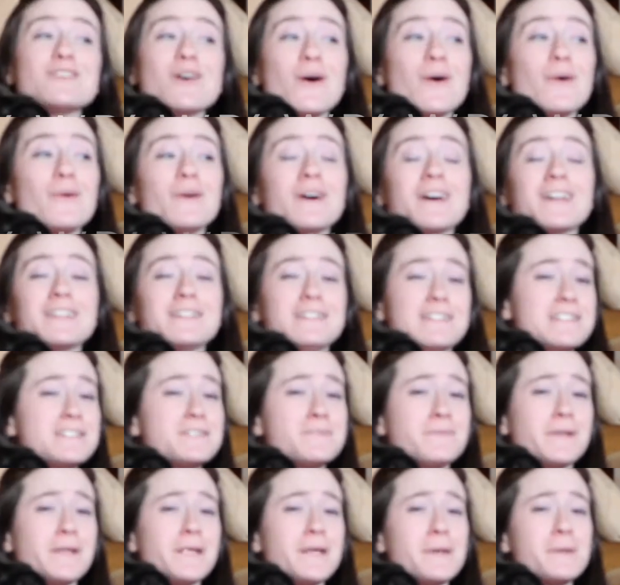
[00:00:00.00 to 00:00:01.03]
so
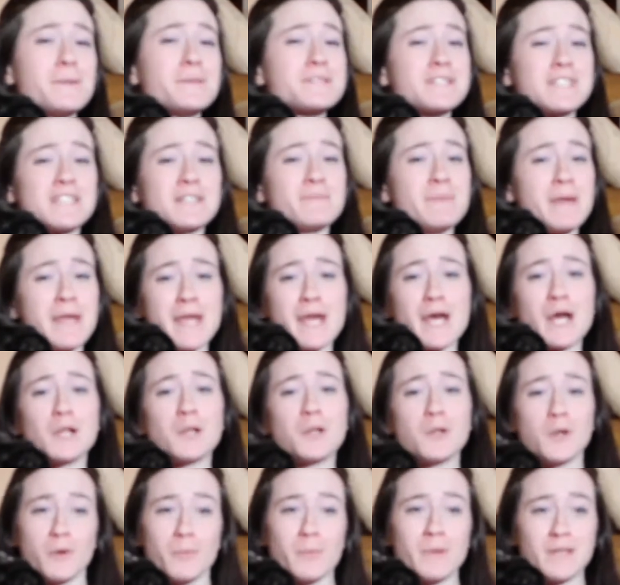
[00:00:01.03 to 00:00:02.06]
this video is going to be a
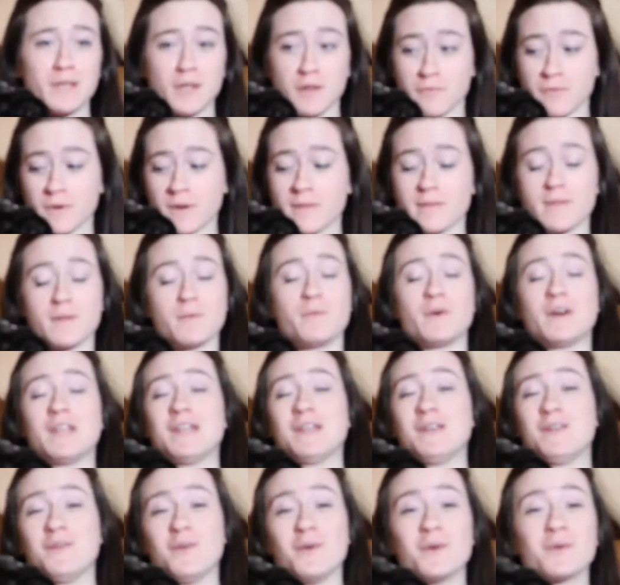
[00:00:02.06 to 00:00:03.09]
little bit different than what
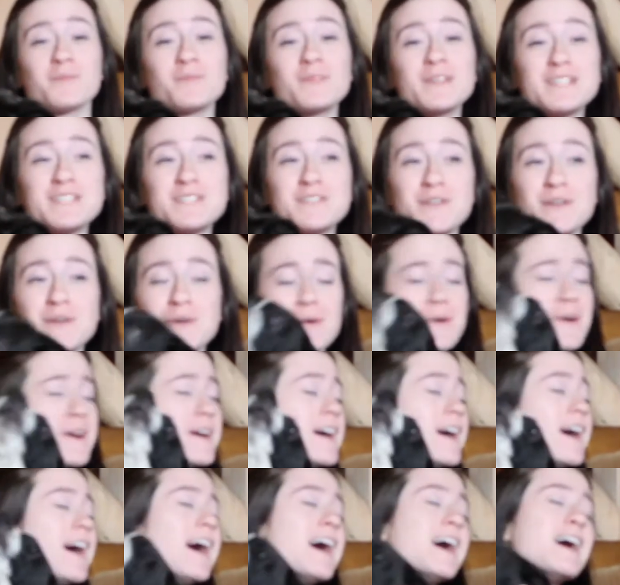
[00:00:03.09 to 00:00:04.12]
I normally do.
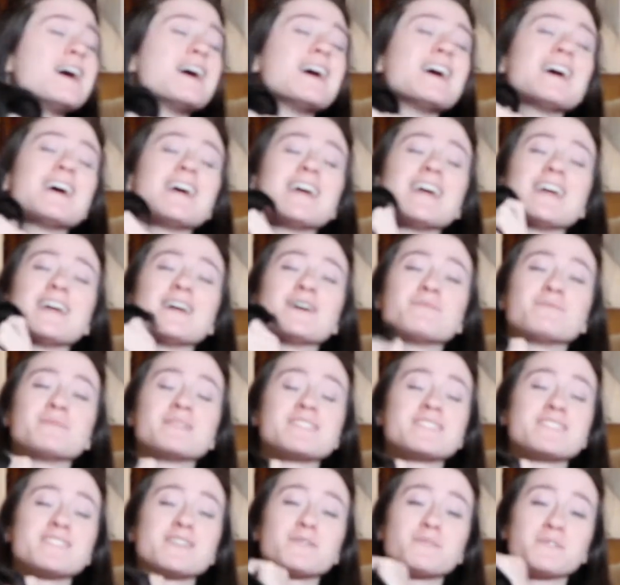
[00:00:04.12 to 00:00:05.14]
I am
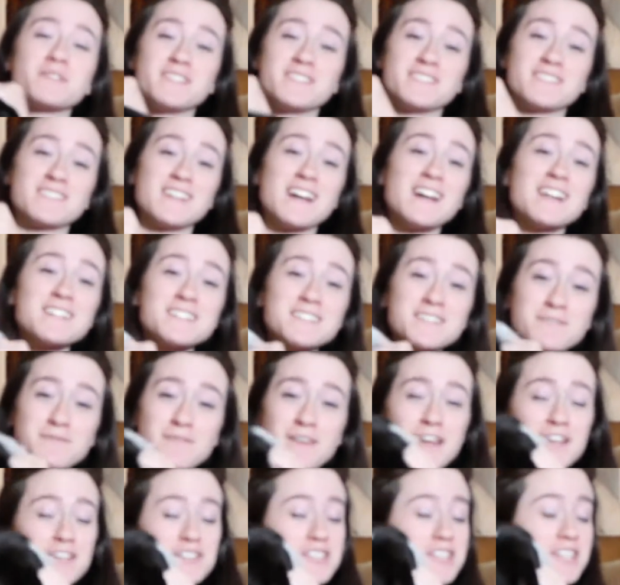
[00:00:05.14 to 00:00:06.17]
sick with a sinus
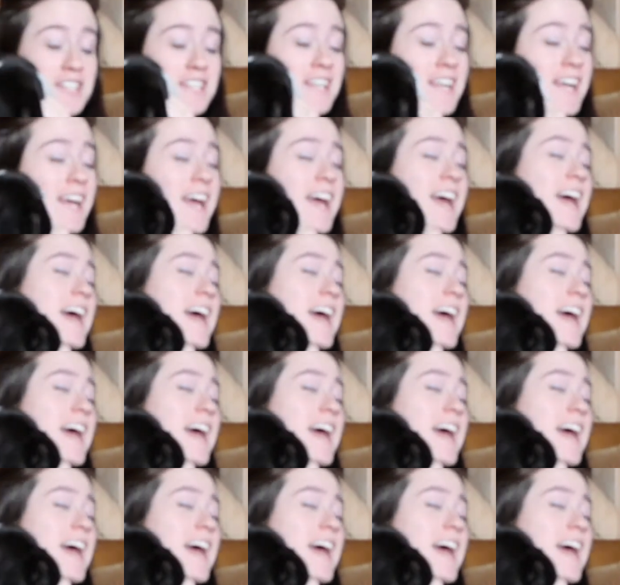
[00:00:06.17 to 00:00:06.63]
infection